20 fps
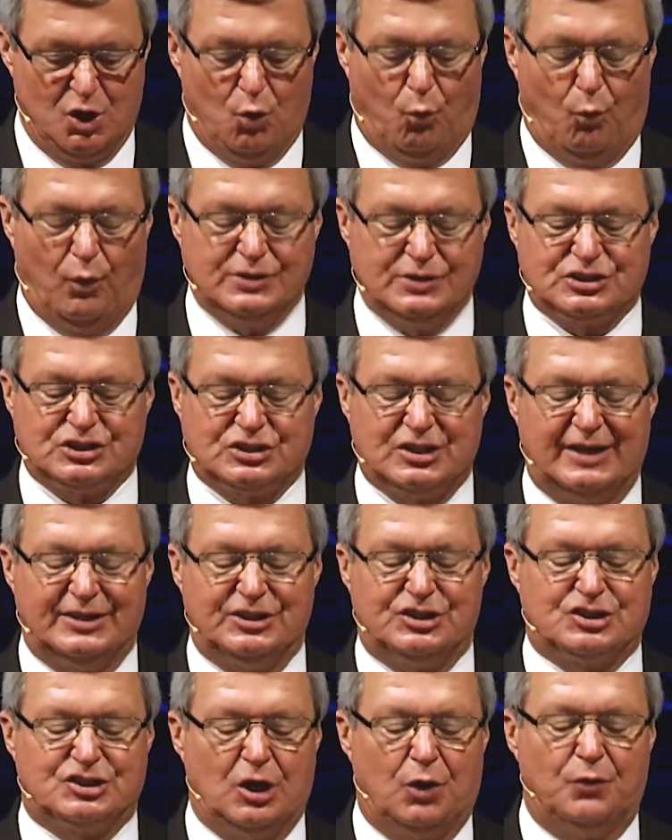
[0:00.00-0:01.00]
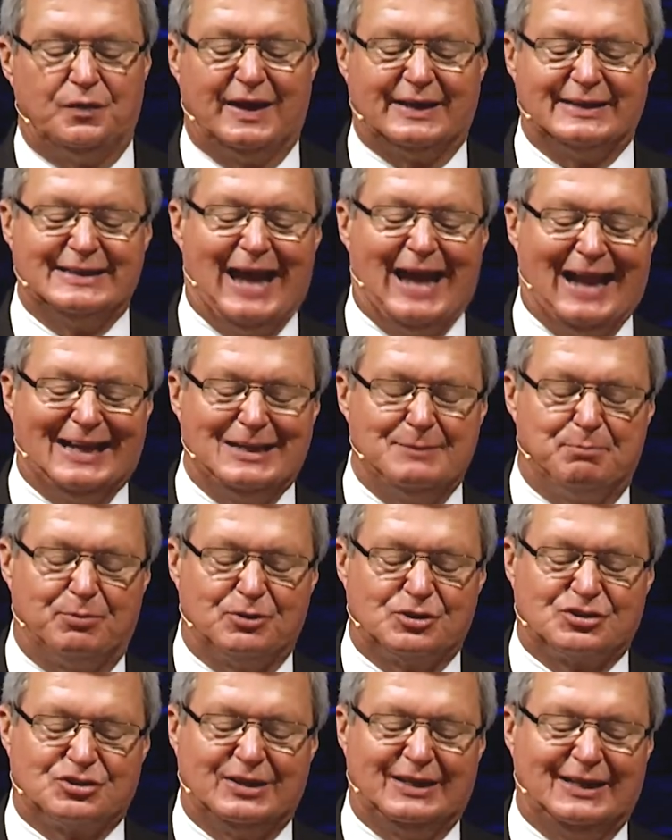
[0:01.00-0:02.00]
One study showed that
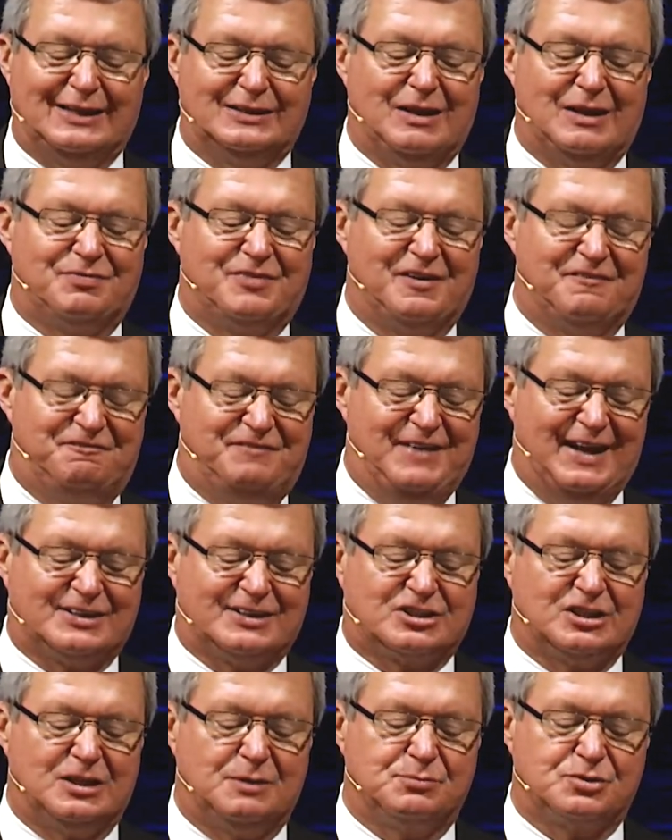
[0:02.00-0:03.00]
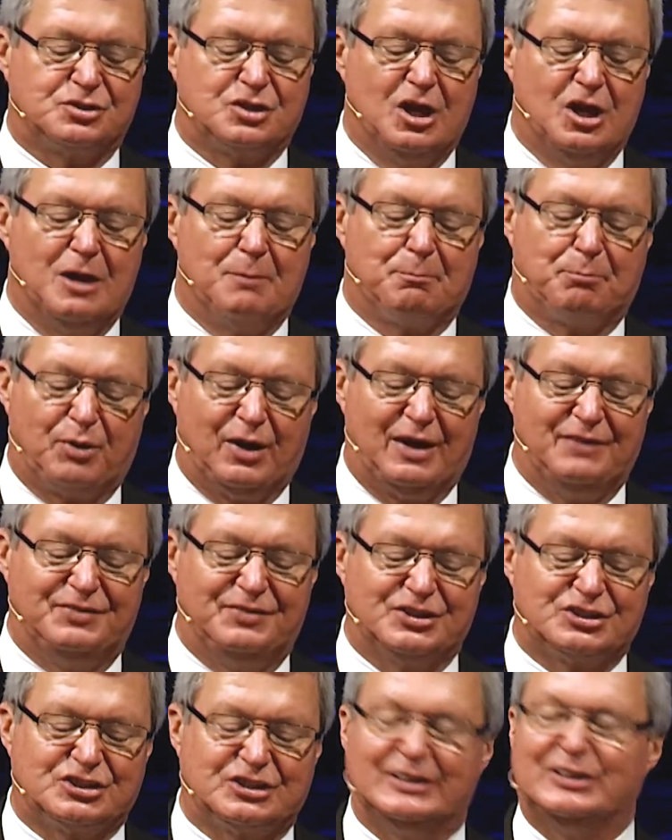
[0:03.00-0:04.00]
90% of the victims
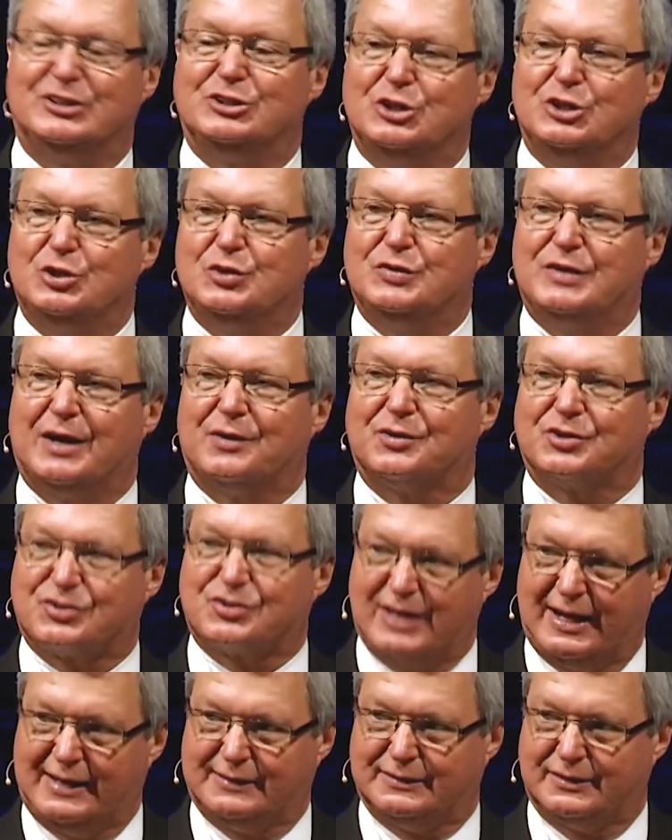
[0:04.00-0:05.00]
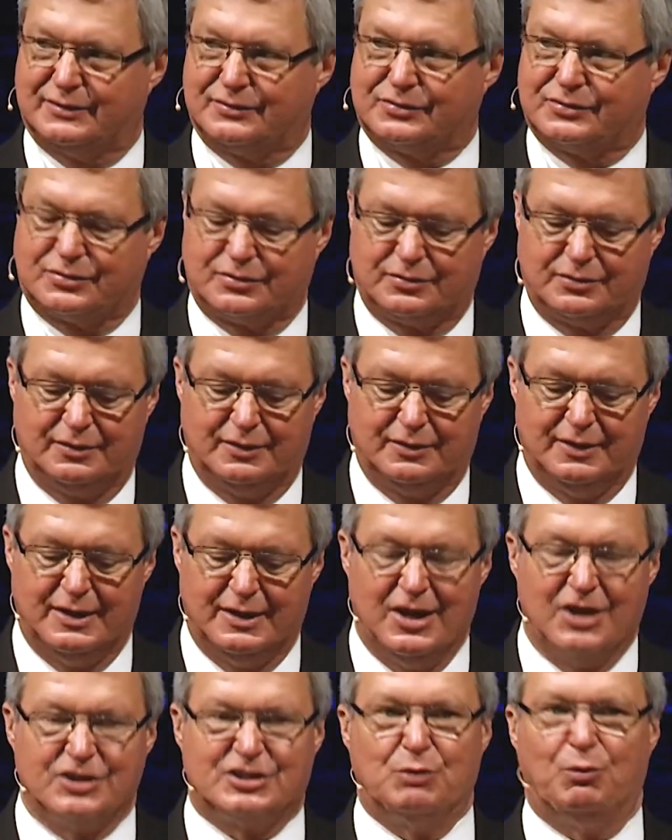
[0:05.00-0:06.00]
previously knew their assailants.
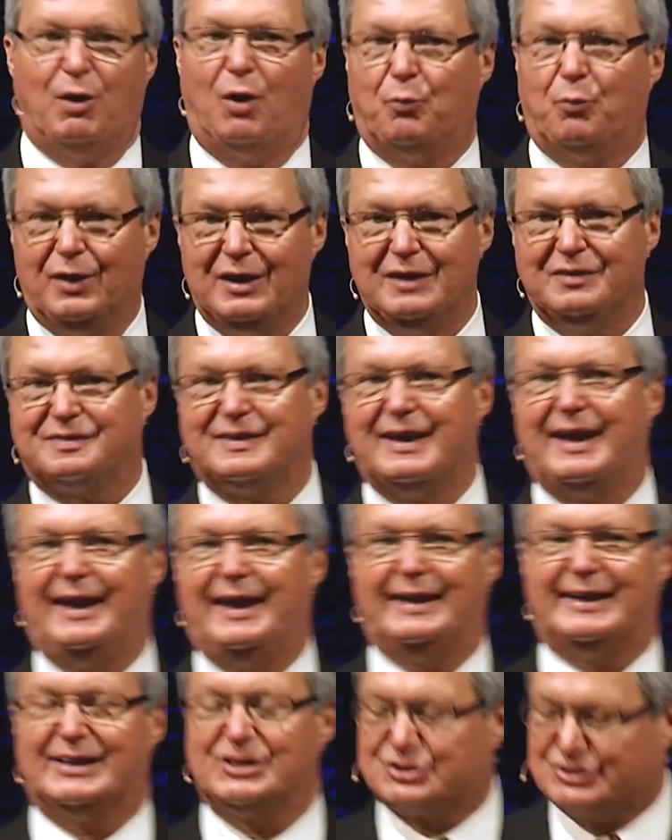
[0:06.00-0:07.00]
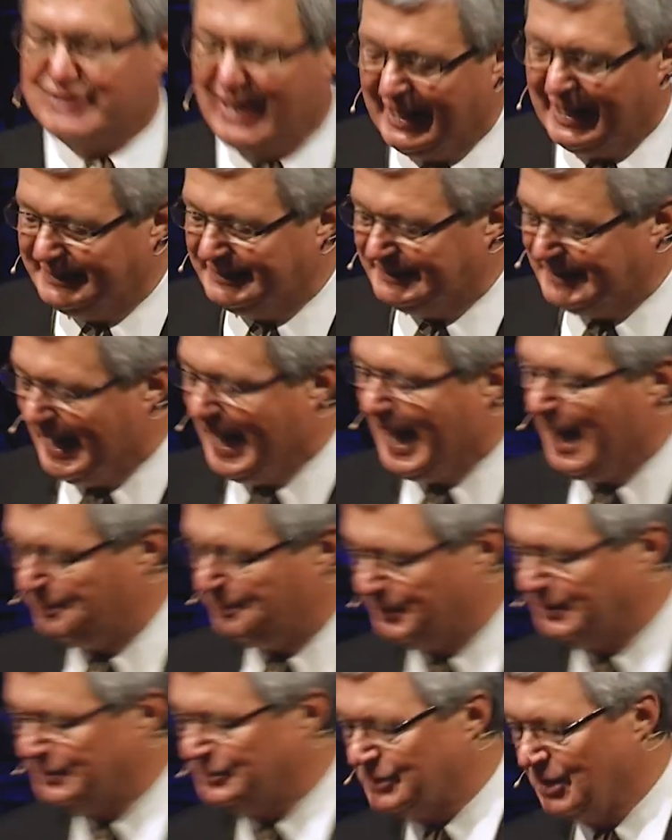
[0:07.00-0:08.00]
See, what we think is dating
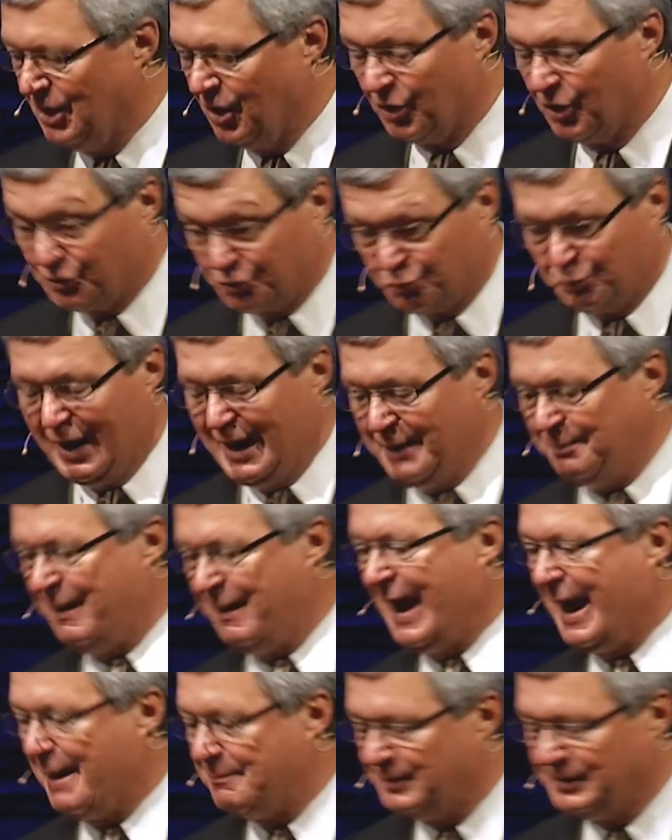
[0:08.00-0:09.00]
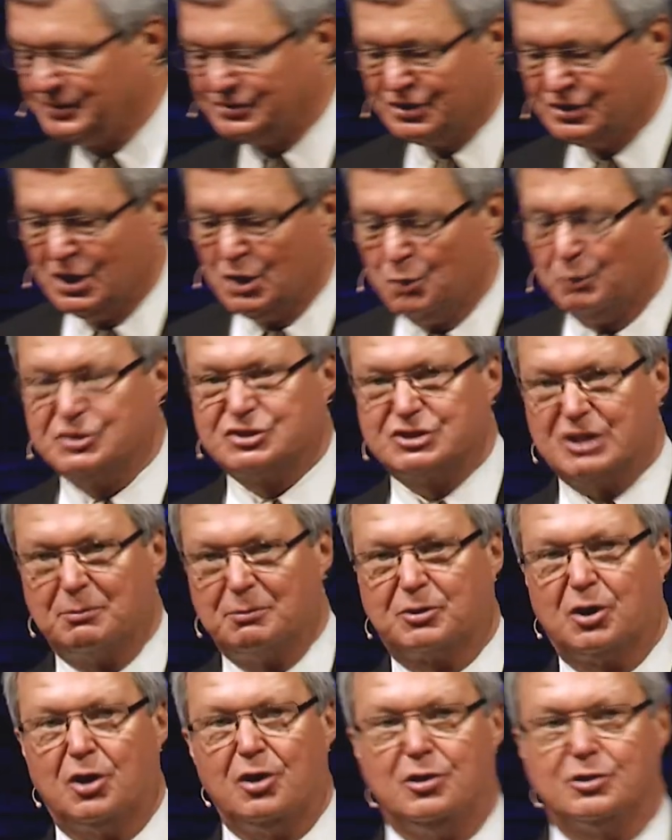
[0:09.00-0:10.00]
happens or rape happens when some
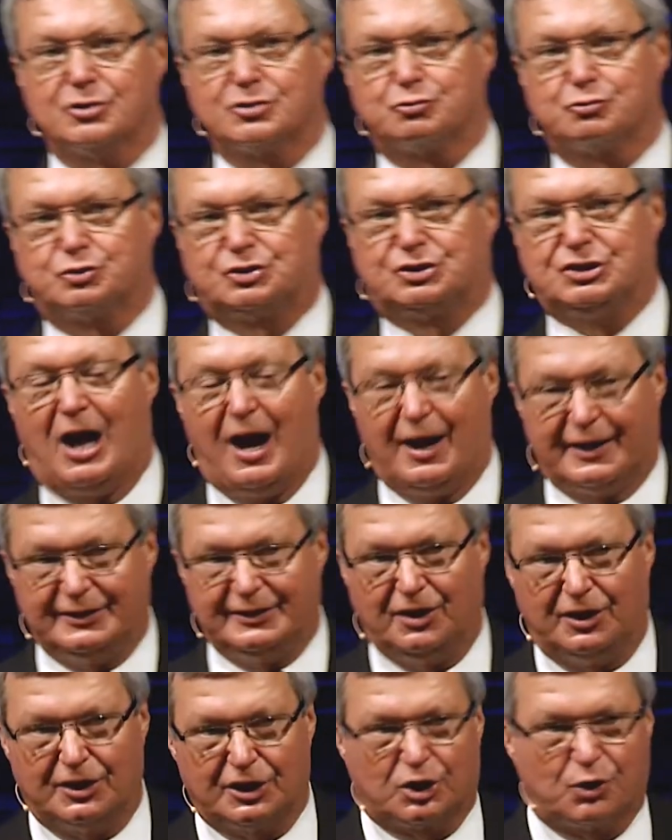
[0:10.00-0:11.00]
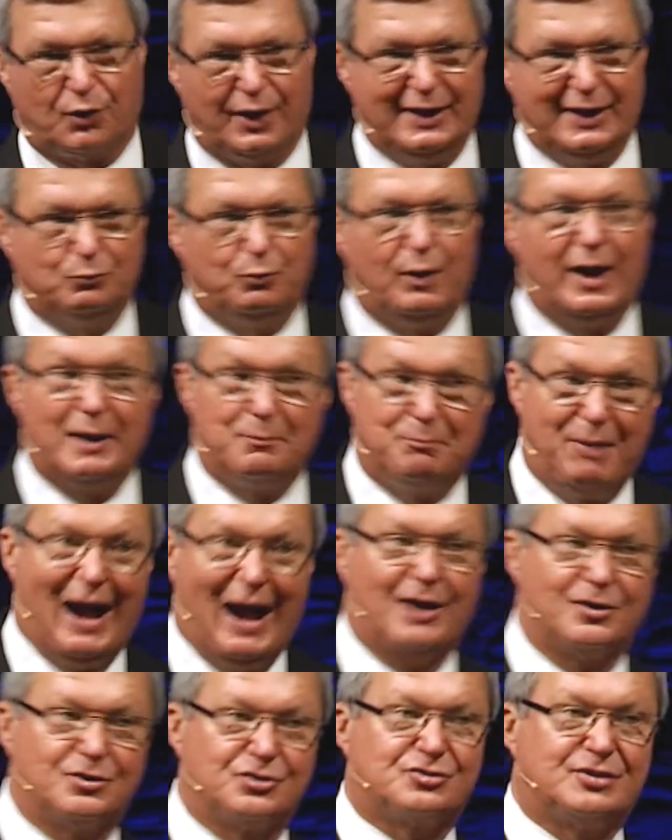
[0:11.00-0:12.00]
girl's jogging on a greenway by
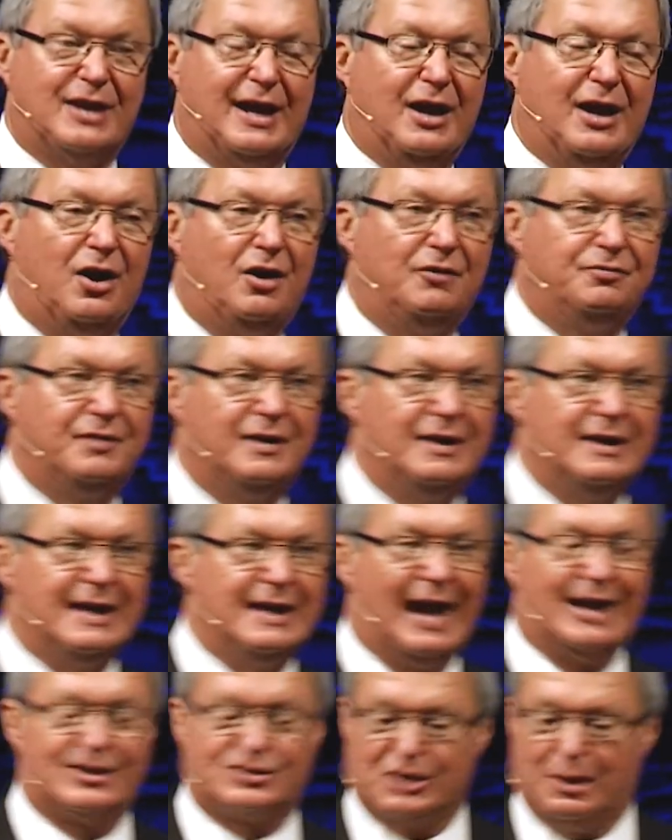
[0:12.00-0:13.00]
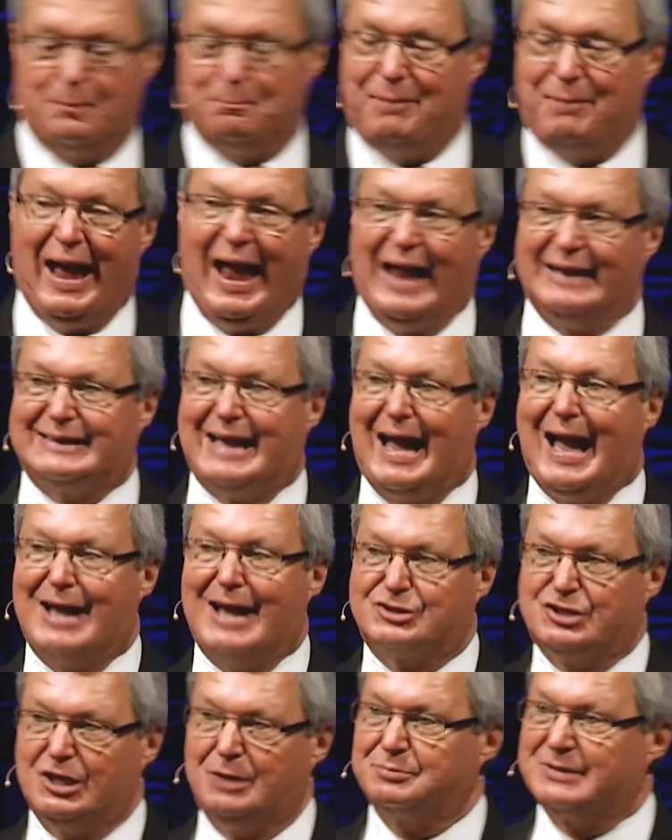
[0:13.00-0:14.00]
herself and some bad guy
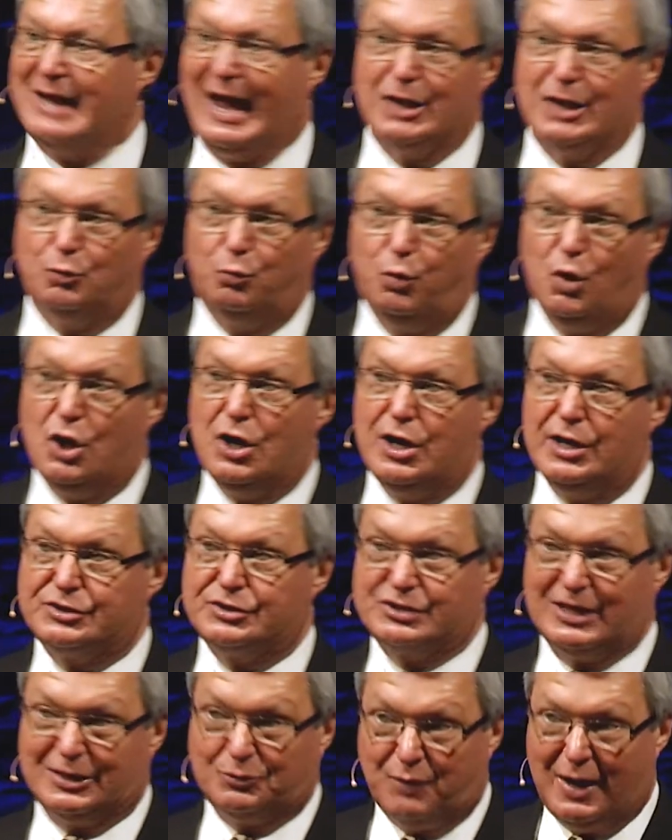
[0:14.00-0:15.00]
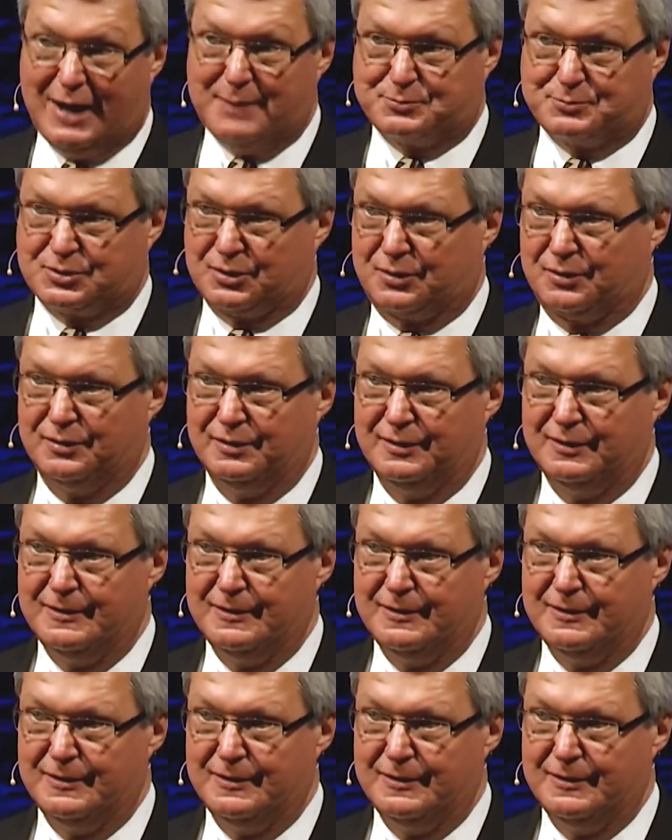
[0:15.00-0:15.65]
jumps out of the woods and rapes her.